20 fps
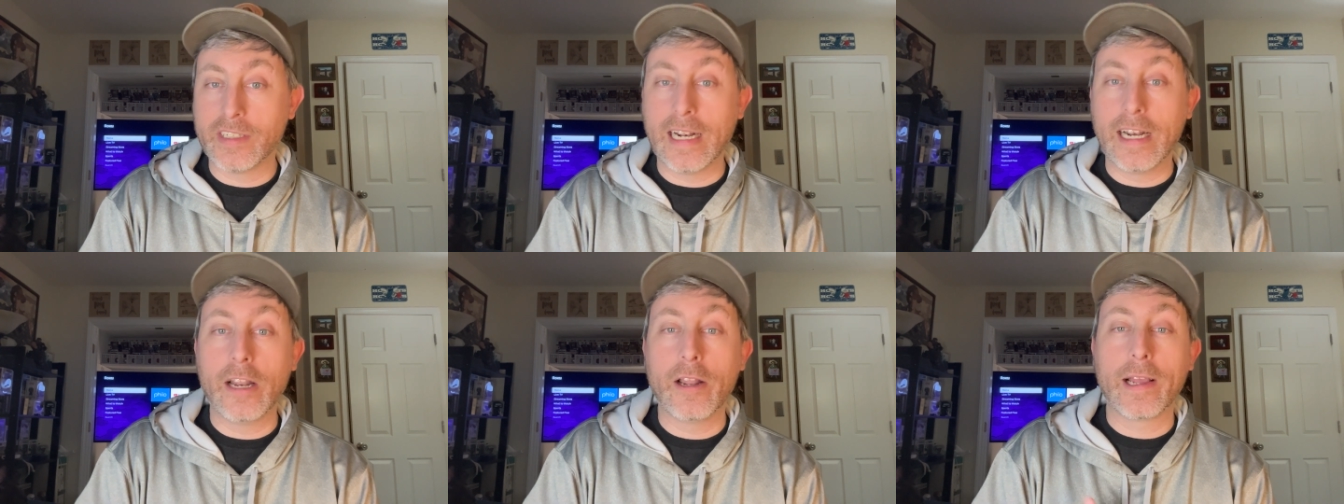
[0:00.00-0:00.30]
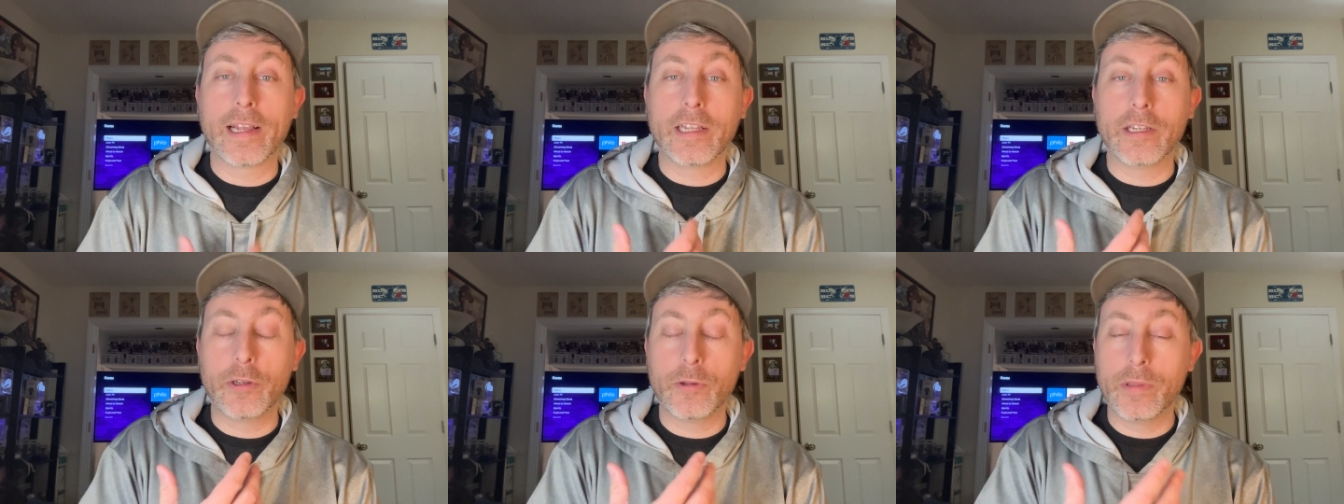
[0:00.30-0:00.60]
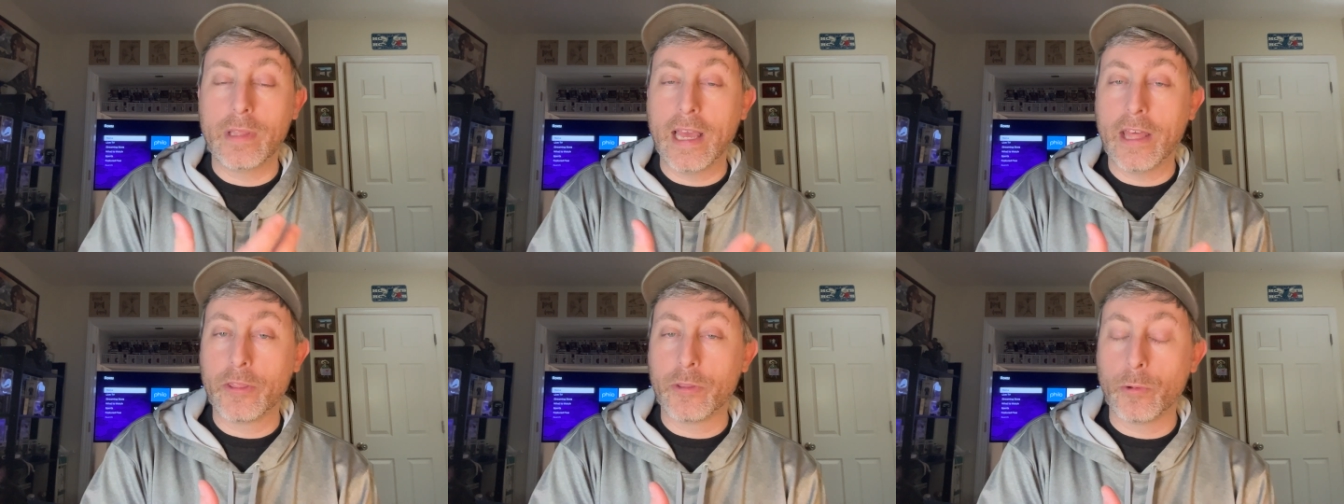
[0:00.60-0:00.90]
And I know I could do
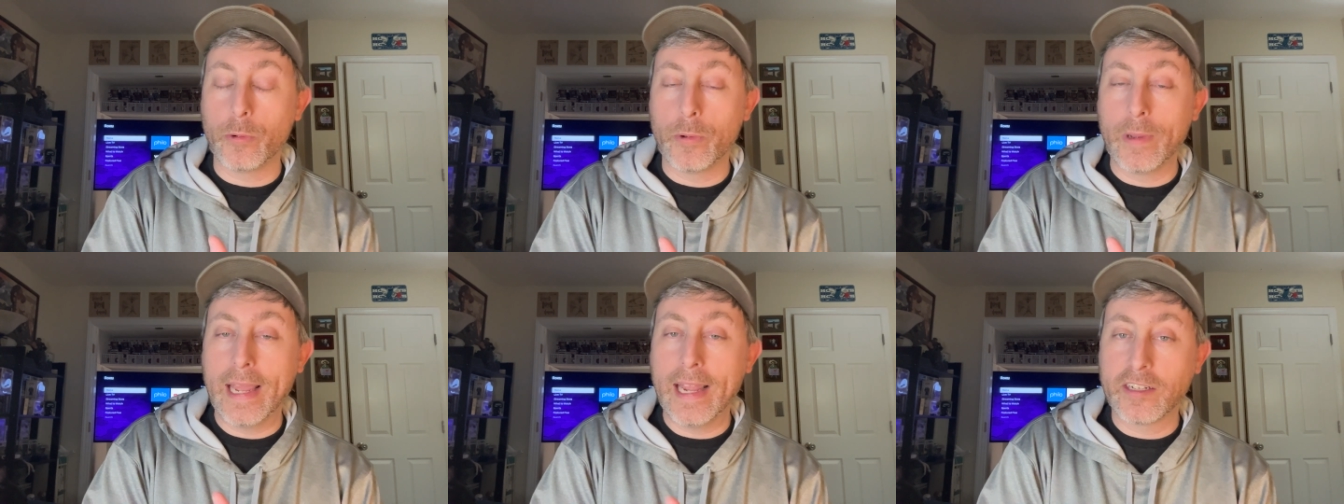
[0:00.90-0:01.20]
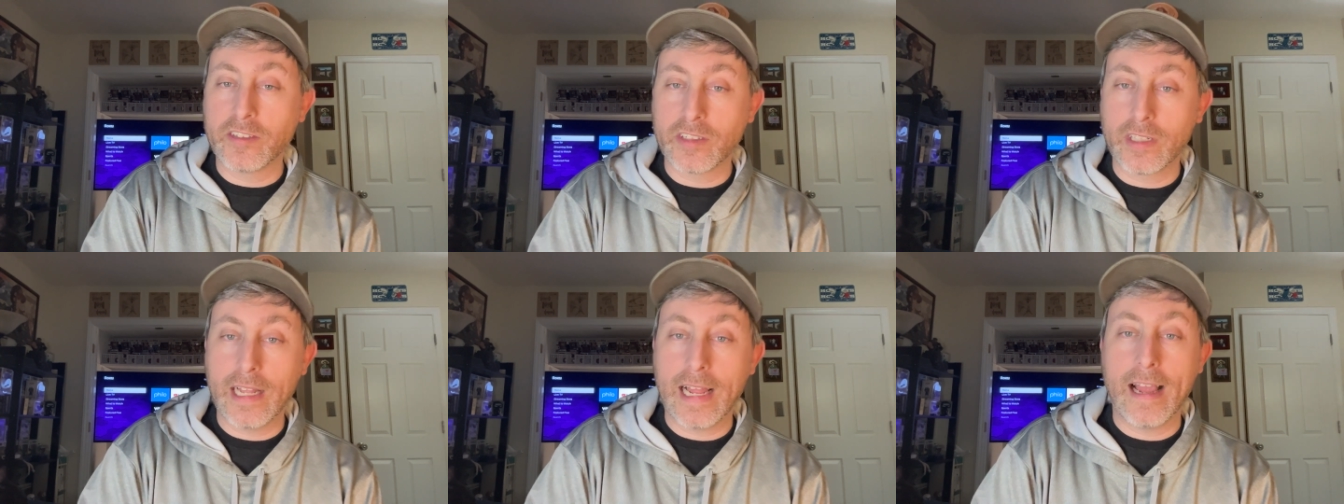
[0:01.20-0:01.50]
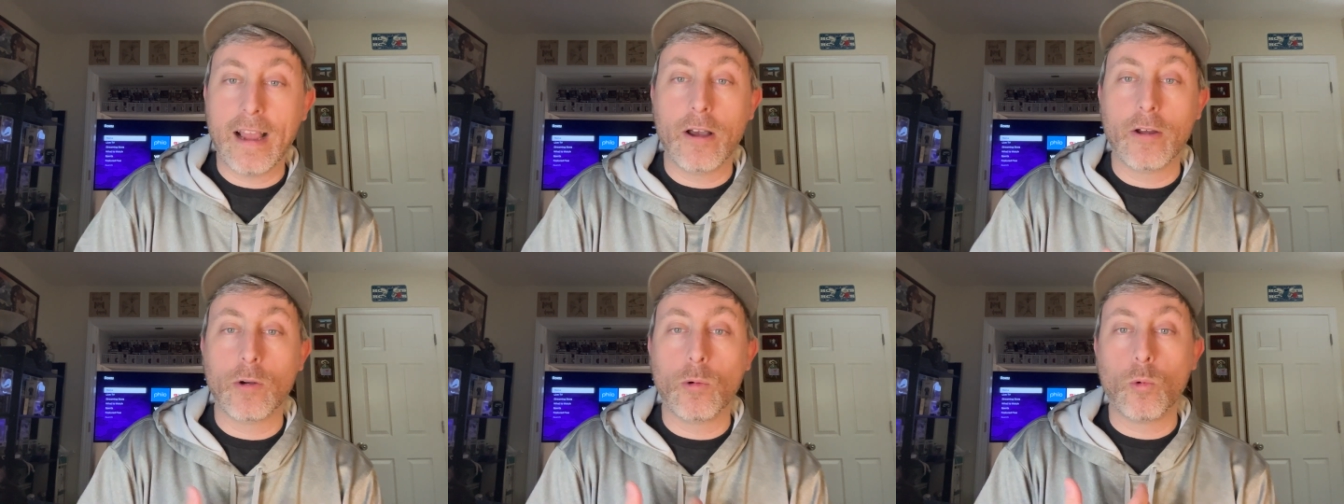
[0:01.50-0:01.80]
that through
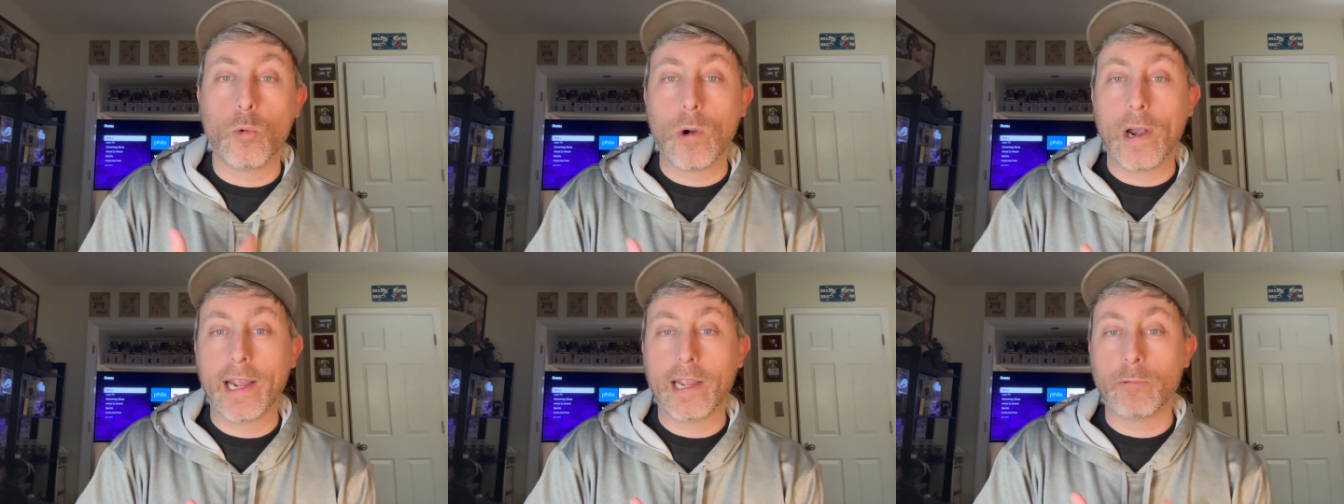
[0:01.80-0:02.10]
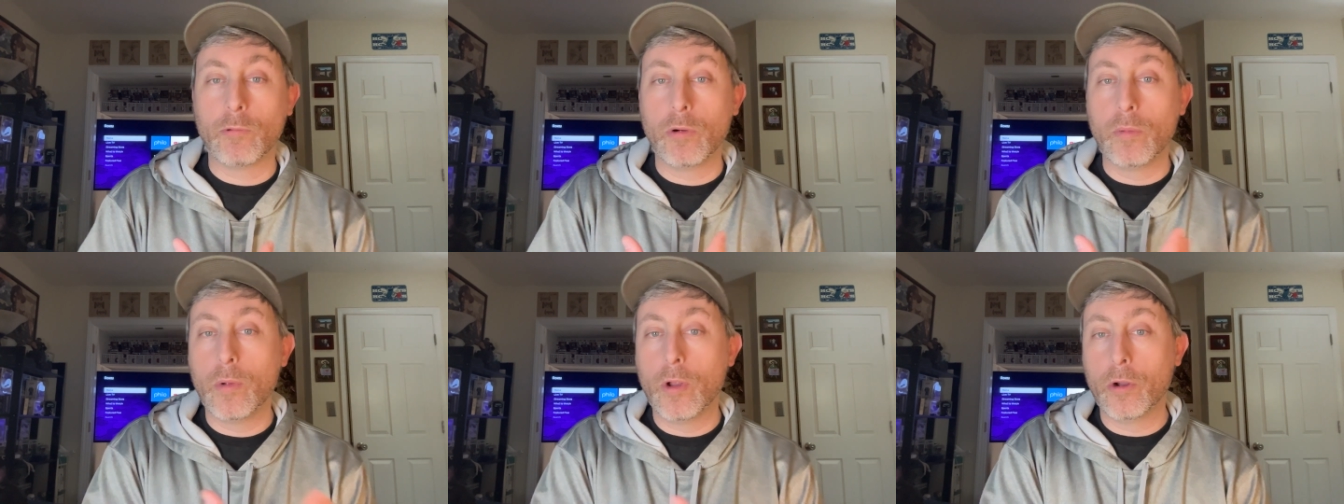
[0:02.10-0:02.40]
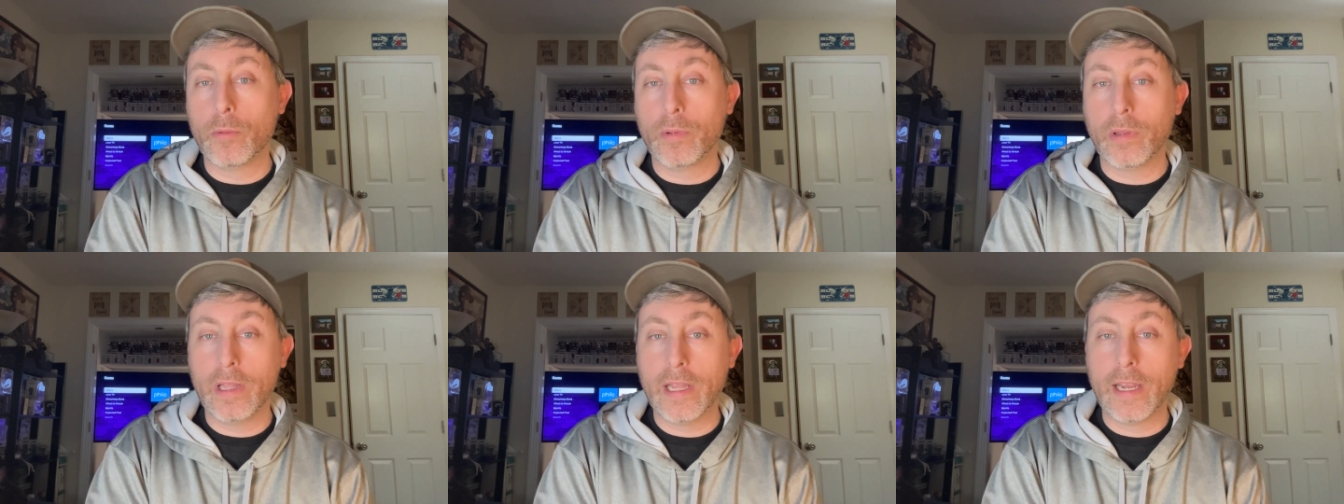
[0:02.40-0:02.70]
xCloud or I could
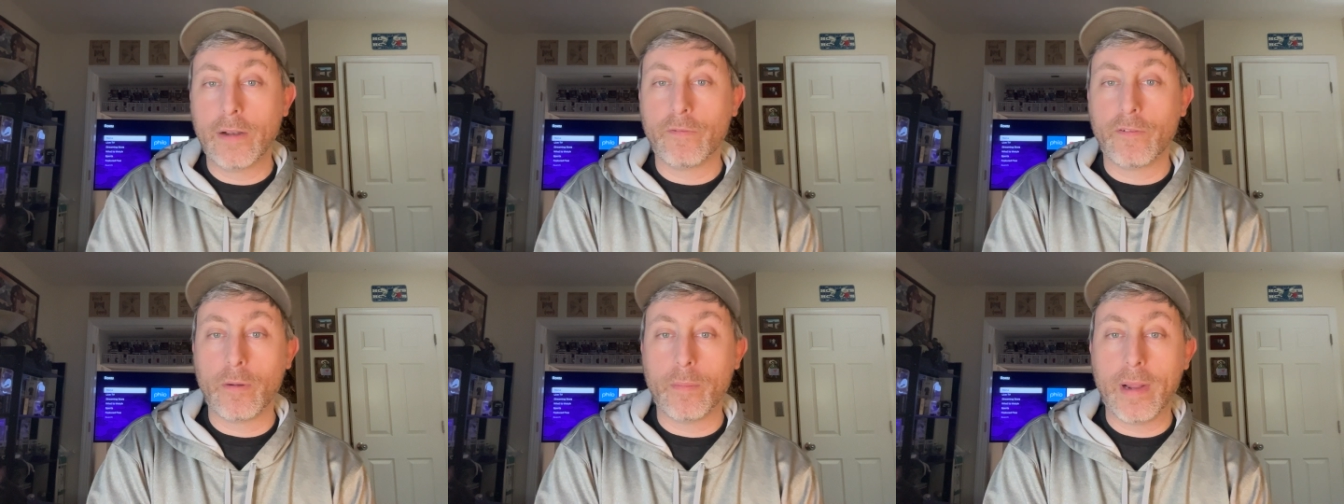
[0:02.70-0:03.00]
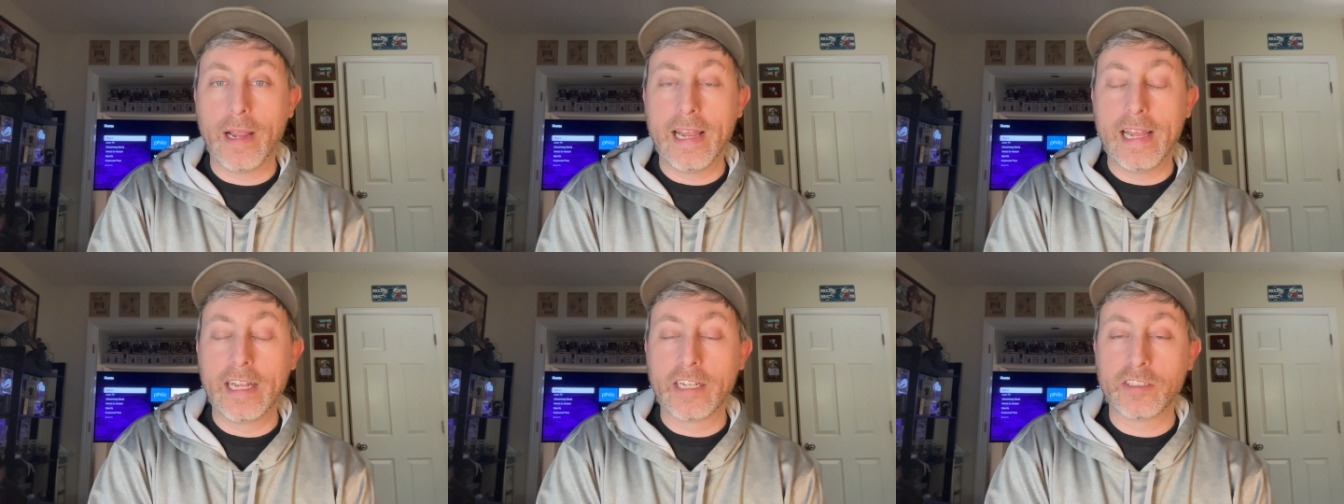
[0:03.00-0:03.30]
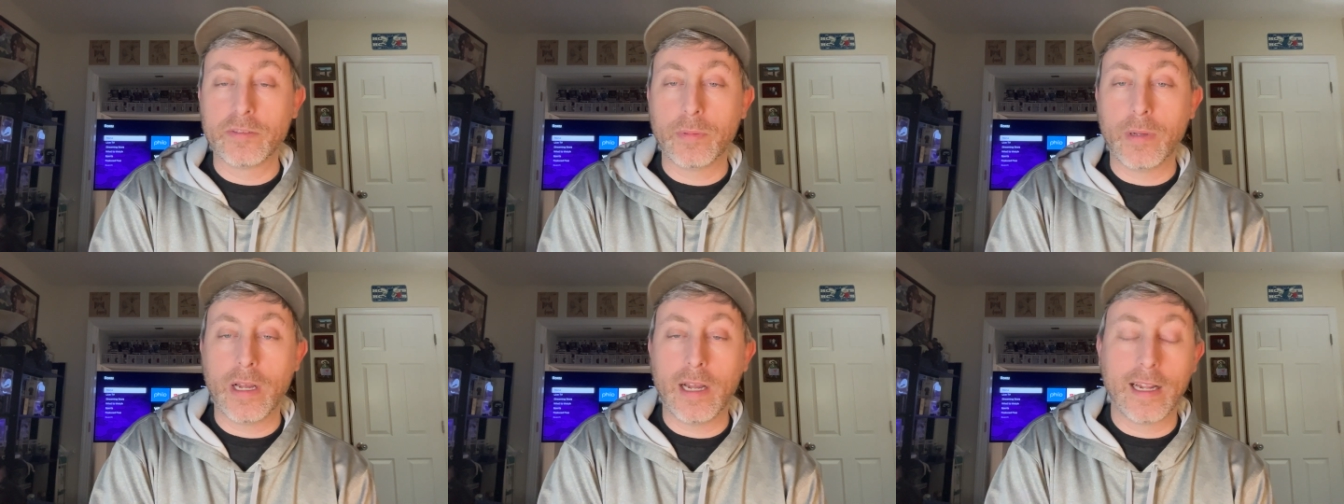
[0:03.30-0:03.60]
remote play from my
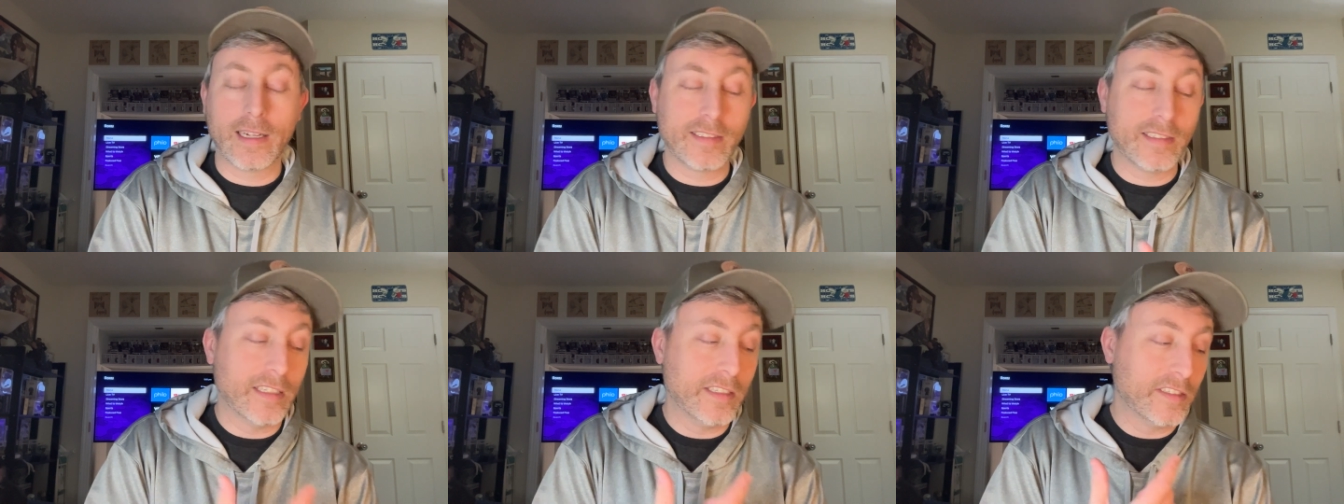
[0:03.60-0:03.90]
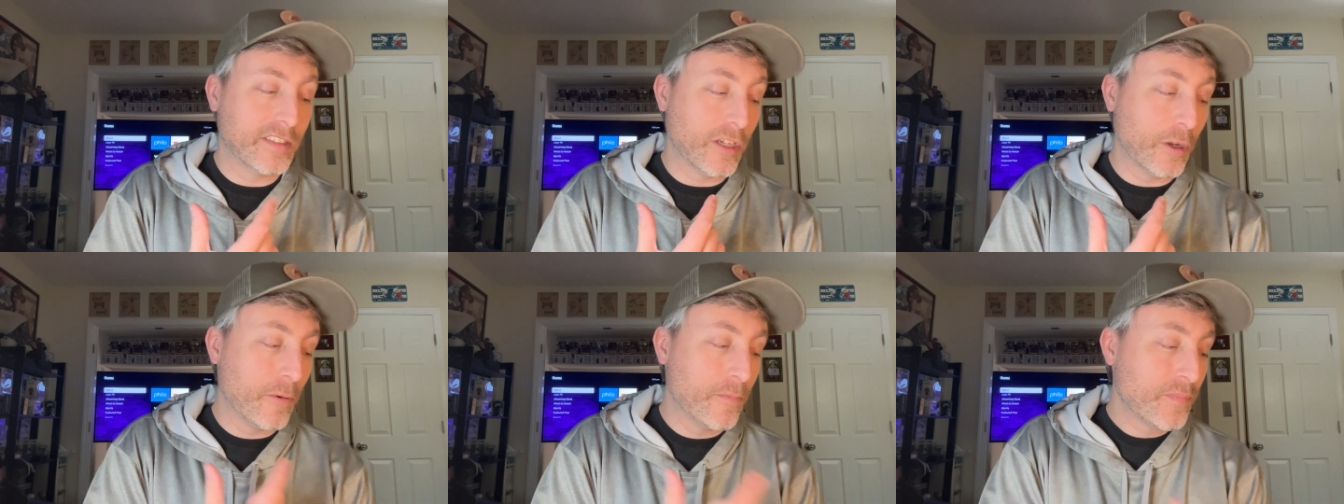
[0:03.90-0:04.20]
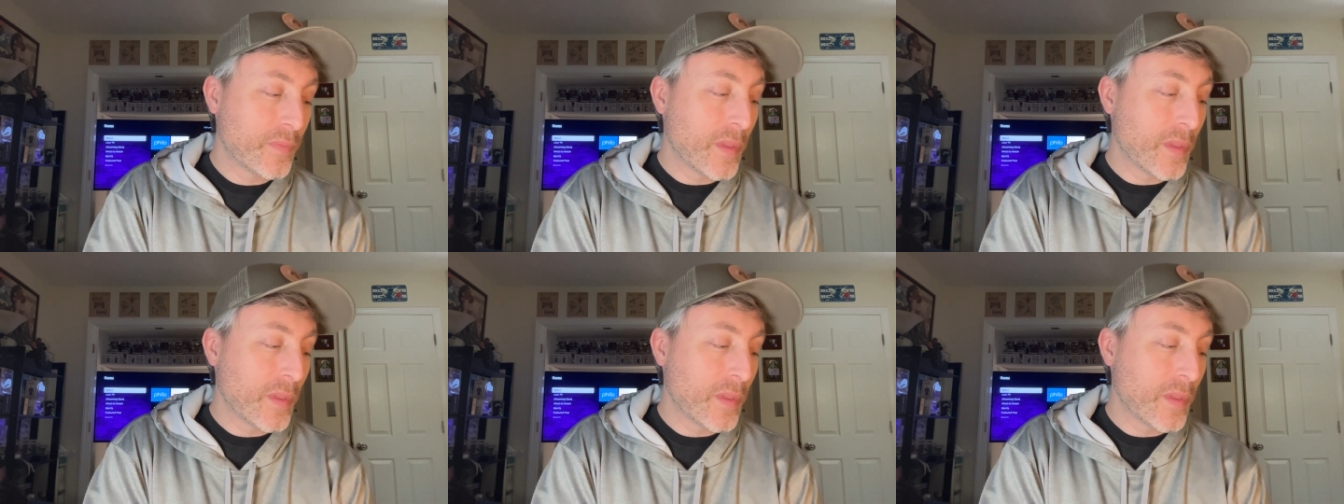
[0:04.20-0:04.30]
Xbox. And so